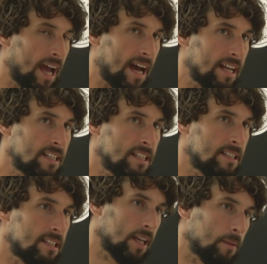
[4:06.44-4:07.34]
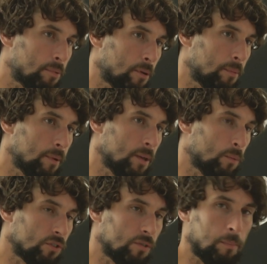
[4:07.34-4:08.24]
and it probably
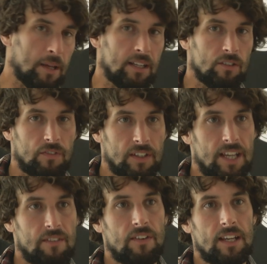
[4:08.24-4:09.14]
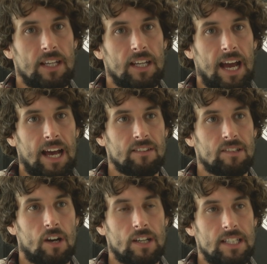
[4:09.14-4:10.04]
wasn't being as forgiving
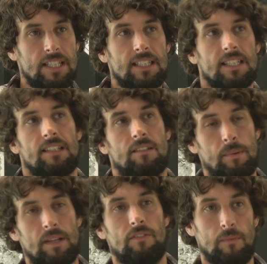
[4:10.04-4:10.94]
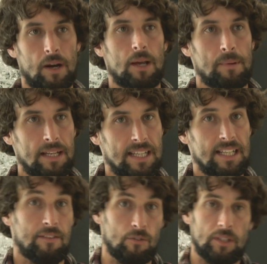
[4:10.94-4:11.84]
as I needed it to be for my ability
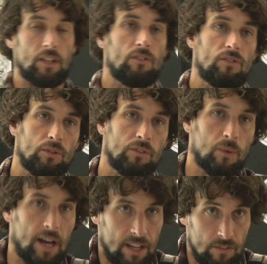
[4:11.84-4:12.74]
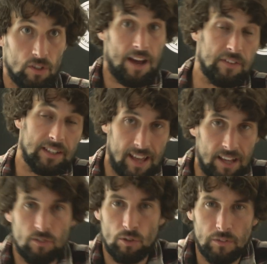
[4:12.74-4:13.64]
level in those sort of waves, having
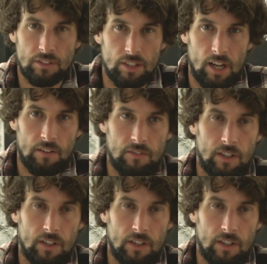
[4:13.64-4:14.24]
that sort of a surf.